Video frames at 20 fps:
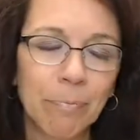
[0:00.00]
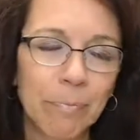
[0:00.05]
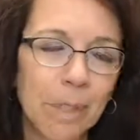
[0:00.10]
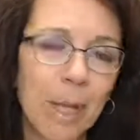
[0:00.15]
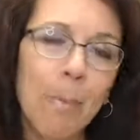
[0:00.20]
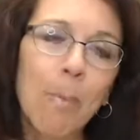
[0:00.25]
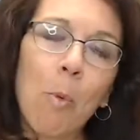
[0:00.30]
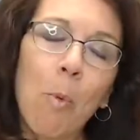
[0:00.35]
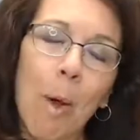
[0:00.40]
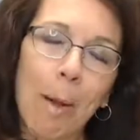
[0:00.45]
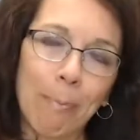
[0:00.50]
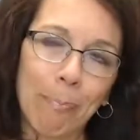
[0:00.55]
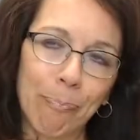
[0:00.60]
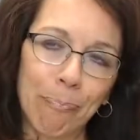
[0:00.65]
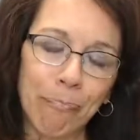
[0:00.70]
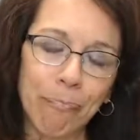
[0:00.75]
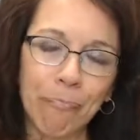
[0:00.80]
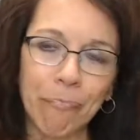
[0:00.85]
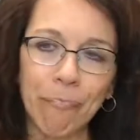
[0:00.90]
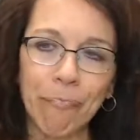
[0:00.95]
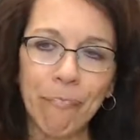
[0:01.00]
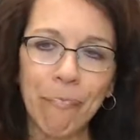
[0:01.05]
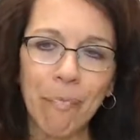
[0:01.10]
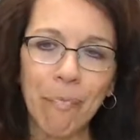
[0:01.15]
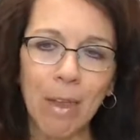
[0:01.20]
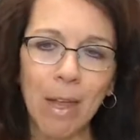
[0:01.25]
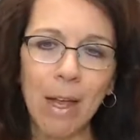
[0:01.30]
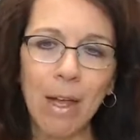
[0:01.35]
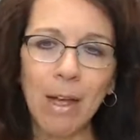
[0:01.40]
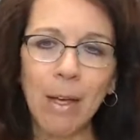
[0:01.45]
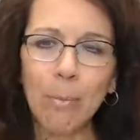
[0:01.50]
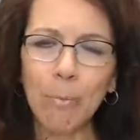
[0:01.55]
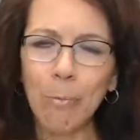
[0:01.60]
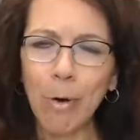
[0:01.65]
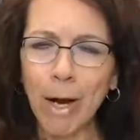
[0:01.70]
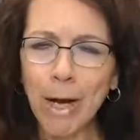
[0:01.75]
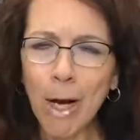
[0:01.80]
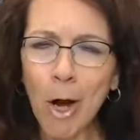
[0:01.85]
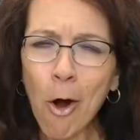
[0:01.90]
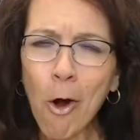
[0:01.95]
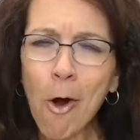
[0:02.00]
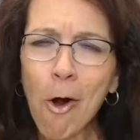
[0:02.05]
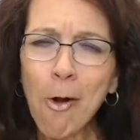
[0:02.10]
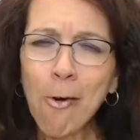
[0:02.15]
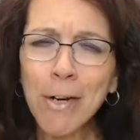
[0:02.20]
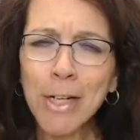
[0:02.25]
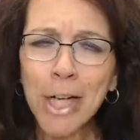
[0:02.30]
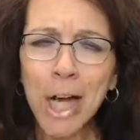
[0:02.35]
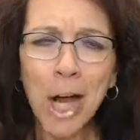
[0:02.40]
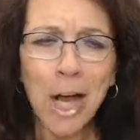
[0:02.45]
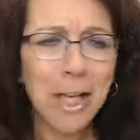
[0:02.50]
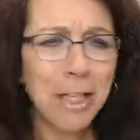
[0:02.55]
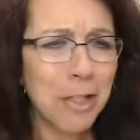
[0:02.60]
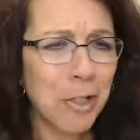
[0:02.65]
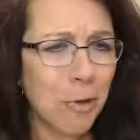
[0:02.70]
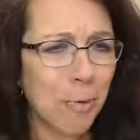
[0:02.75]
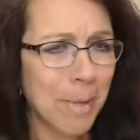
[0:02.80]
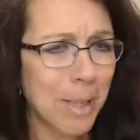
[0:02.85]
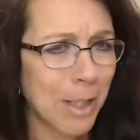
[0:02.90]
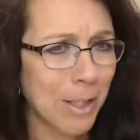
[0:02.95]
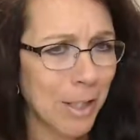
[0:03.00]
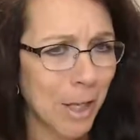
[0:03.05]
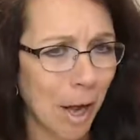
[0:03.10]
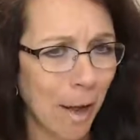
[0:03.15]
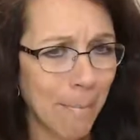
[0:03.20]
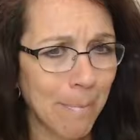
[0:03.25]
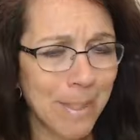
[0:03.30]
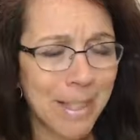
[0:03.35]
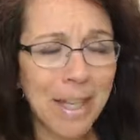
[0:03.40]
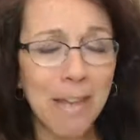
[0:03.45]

Number one, prioritize your meal times.